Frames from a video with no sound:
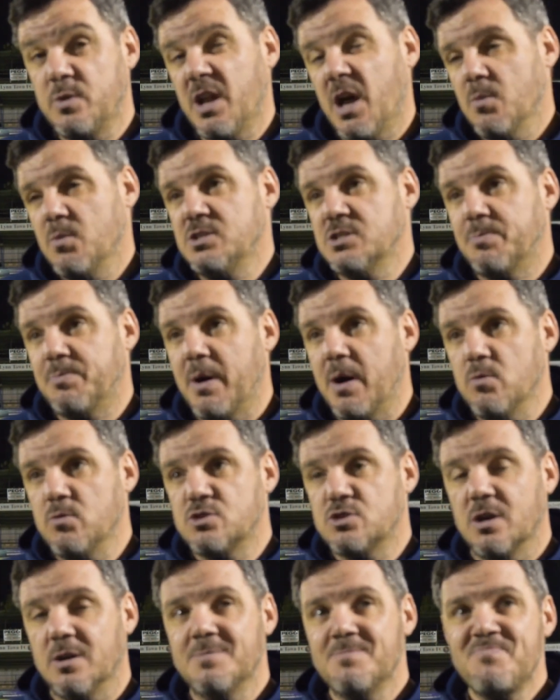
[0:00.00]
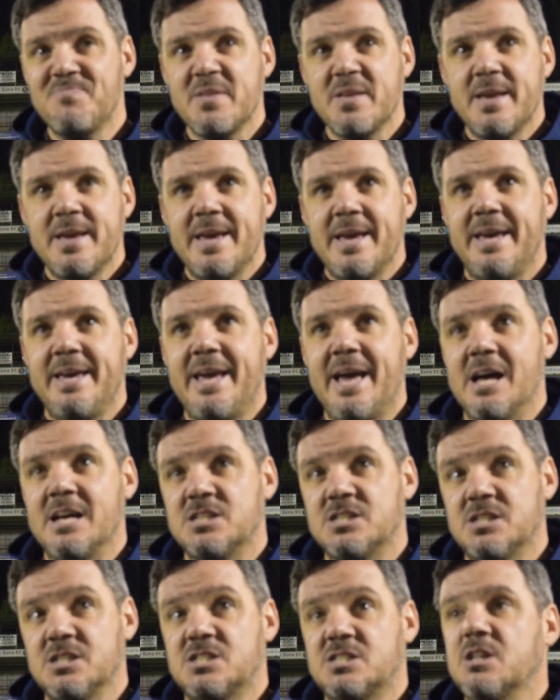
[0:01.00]
We know he's a poacher. He
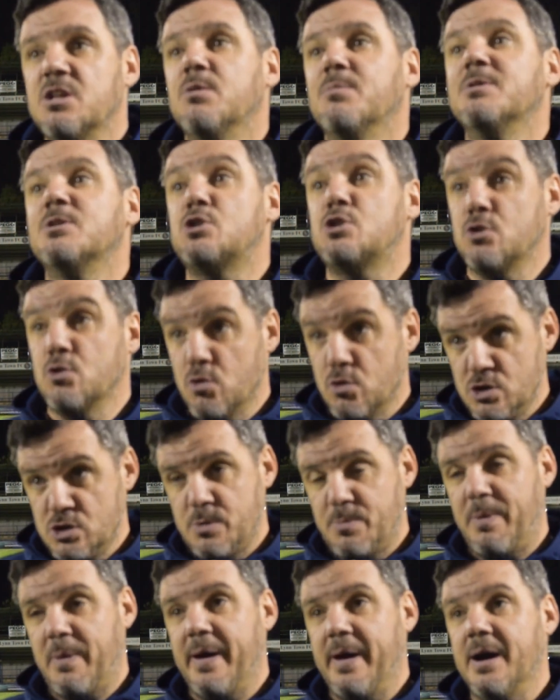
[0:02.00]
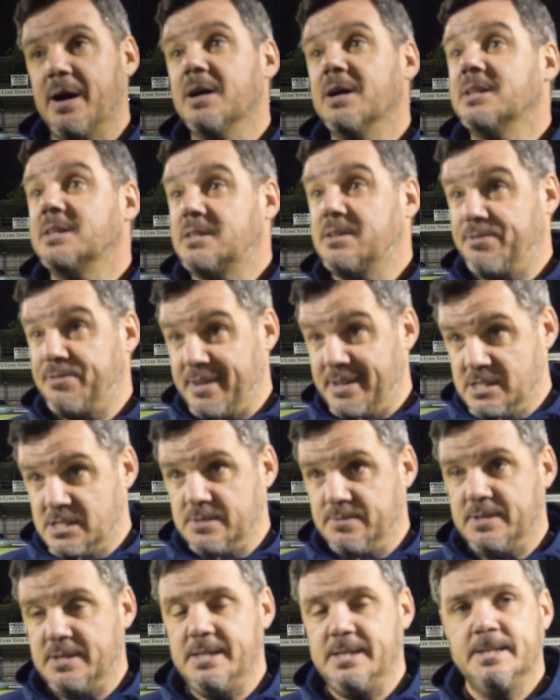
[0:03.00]
has to still mature as a player
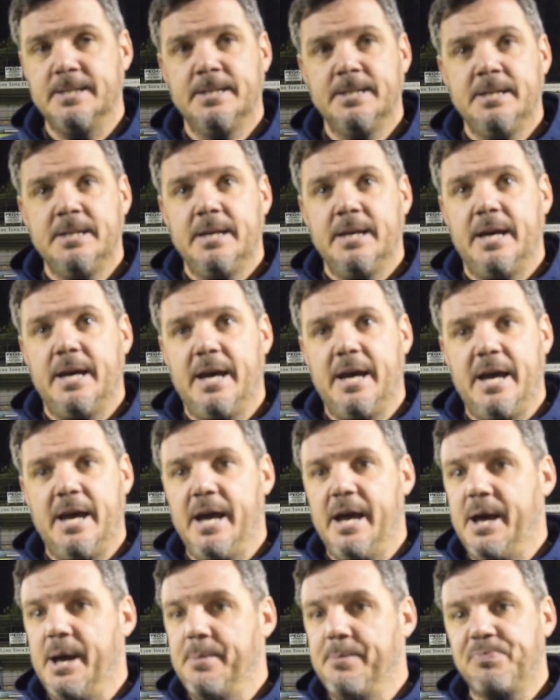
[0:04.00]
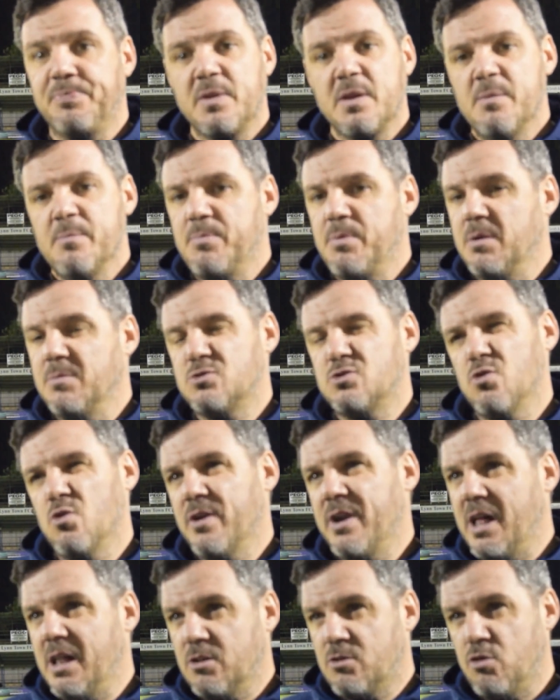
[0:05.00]
defensively. But I'm
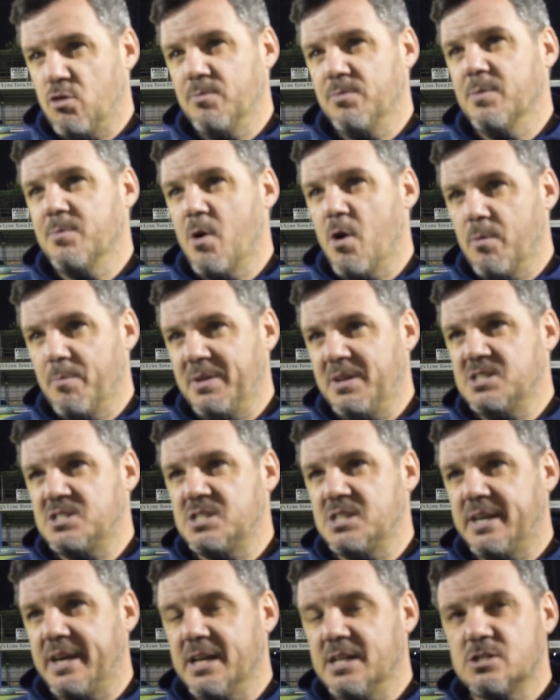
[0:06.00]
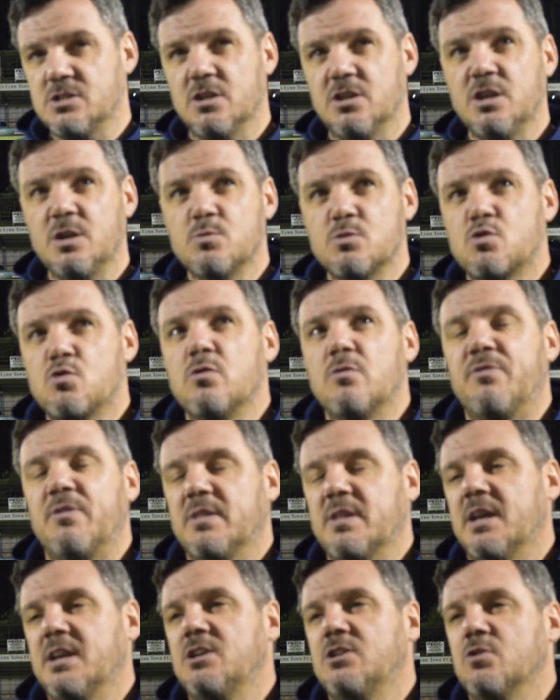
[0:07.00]
sure that'll come the more minutes he gets. And I think it was good
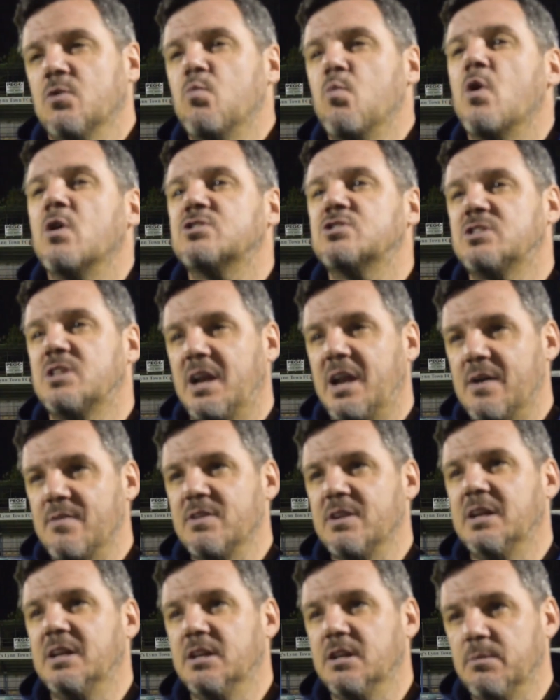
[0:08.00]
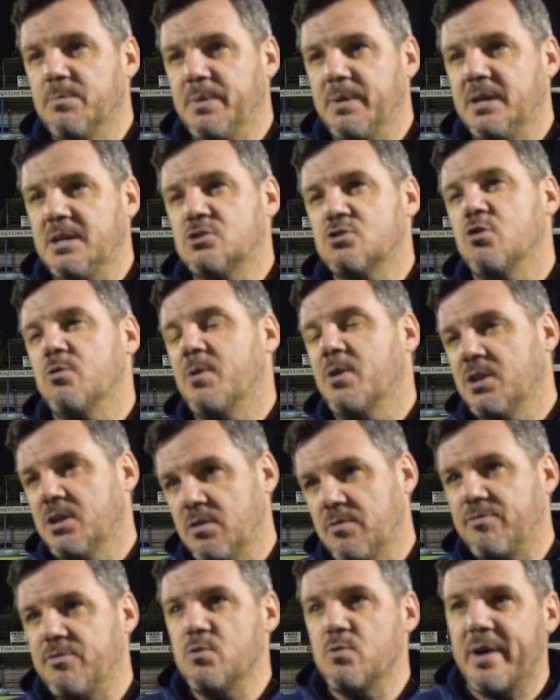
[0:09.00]
for Danny to watch the level a little bit. He's come on
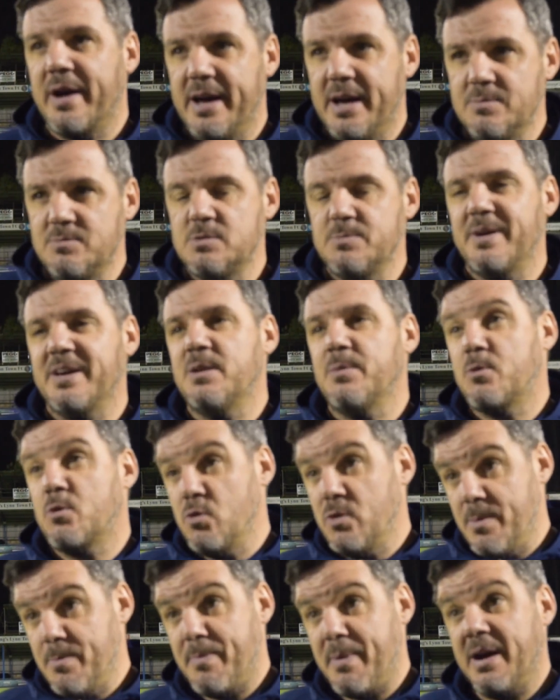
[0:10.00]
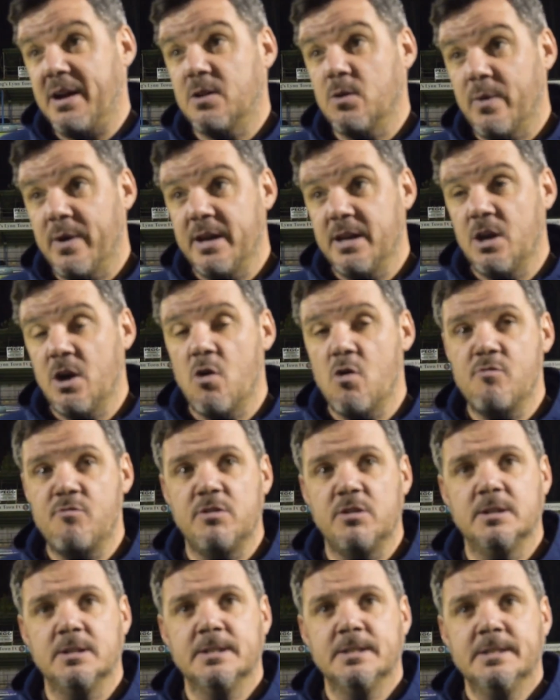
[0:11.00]
in a few games. He made a good impact away at Yeovil.